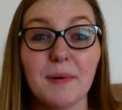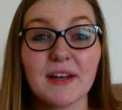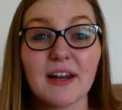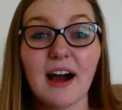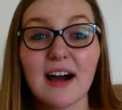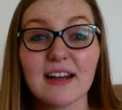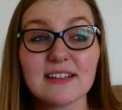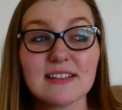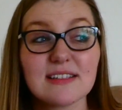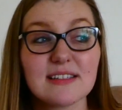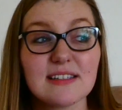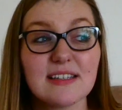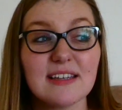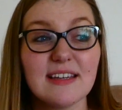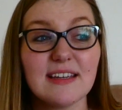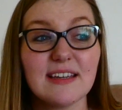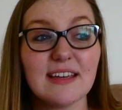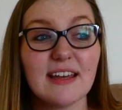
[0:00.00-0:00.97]
But
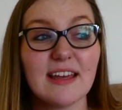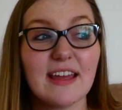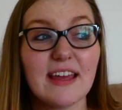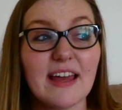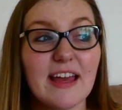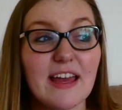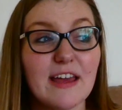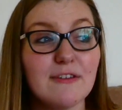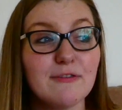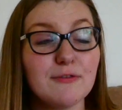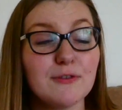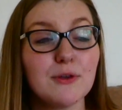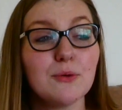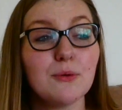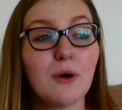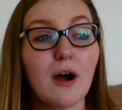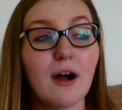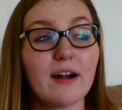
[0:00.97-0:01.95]
honestly, if
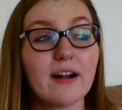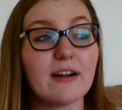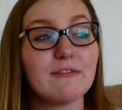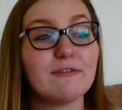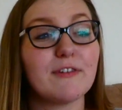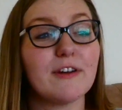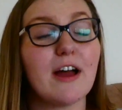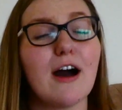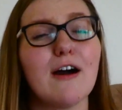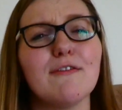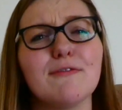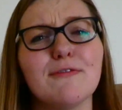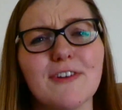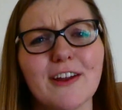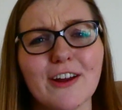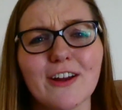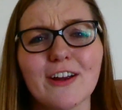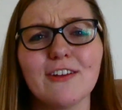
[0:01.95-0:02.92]
you are a
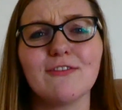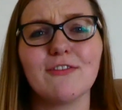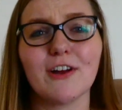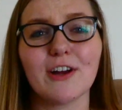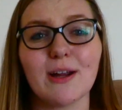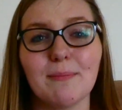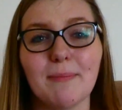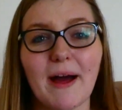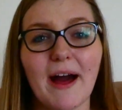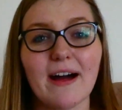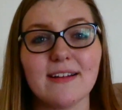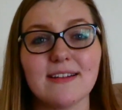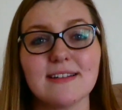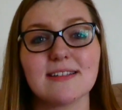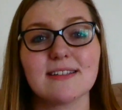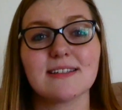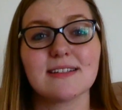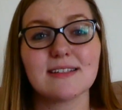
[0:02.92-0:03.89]
very, very
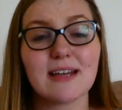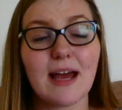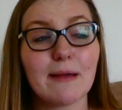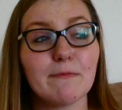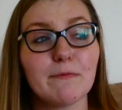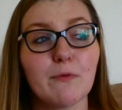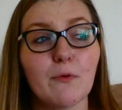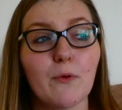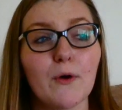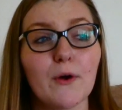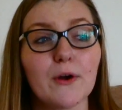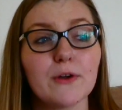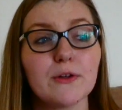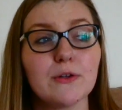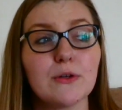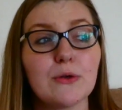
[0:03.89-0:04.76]
balanced type 4,